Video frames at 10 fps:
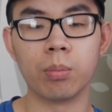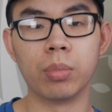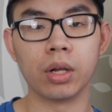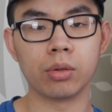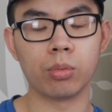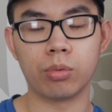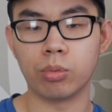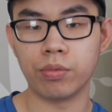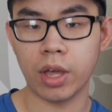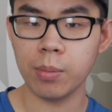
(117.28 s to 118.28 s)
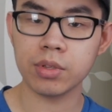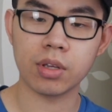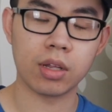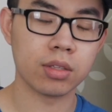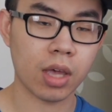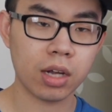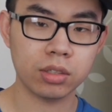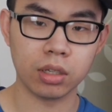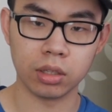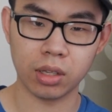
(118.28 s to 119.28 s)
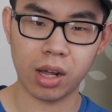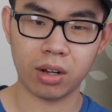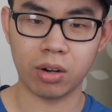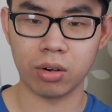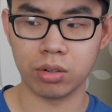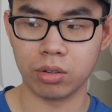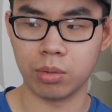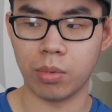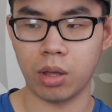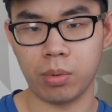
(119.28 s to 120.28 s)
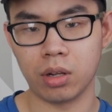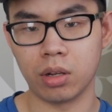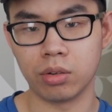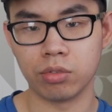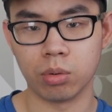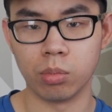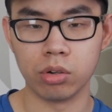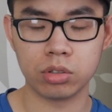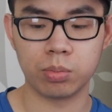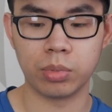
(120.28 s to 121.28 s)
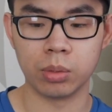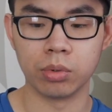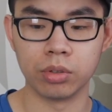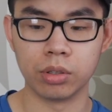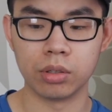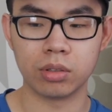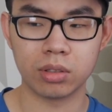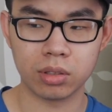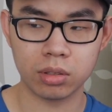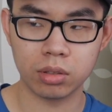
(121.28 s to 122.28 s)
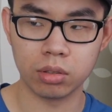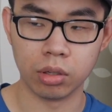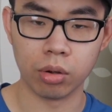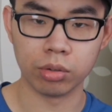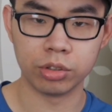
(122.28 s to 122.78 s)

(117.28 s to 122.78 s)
But with Amazon, it's actually a lot harder, in my opinion, for most people to you know